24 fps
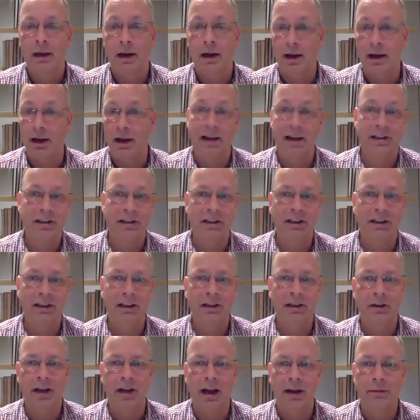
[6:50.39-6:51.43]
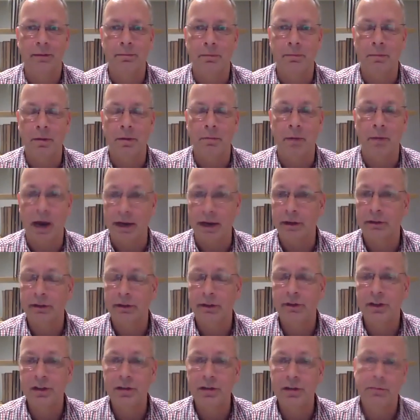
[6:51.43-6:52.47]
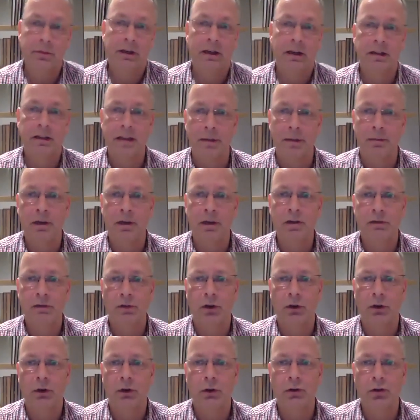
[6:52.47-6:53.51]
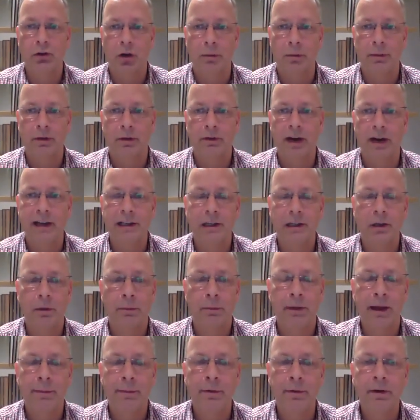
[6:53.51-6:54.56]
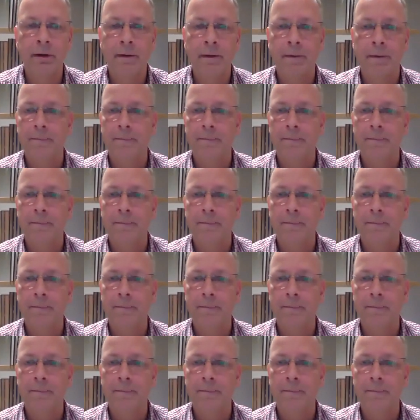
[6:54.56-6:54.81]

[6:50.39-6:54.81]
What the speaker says: Ideally, you'd like minor revision because that means you've done a good job at writing your paper.